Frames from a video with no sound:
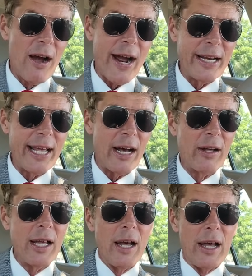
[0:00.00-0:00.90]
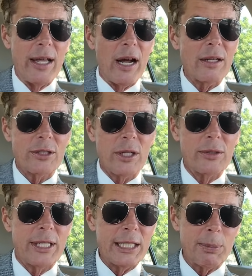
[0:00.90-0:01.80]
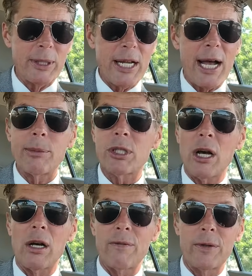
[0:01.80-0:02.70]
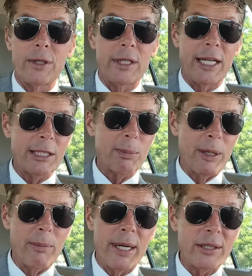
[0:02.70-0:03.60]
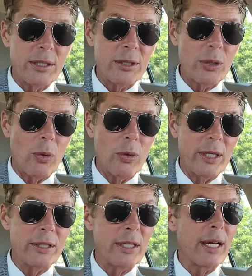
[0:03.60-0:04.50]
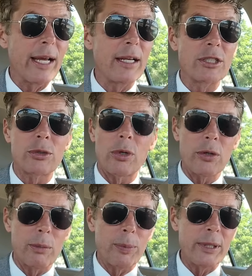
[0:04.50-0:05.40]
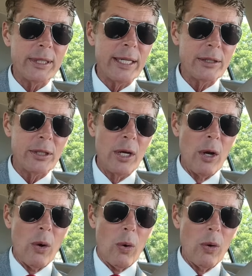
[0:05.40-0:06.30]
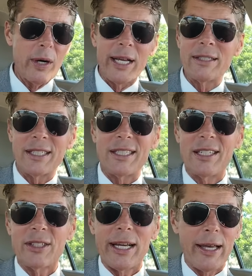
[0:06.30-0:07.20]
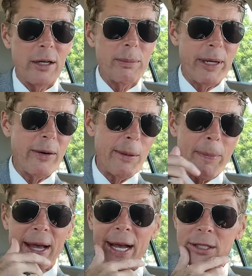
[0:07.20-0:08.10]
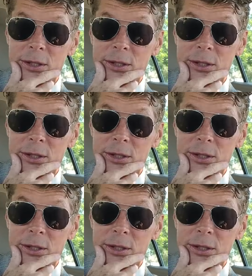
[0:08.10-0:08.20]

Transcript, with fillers: All right, now, and also desperate times call for desperate measures, or is it a stroke of brilliance, or is it just a Hail Mary pass?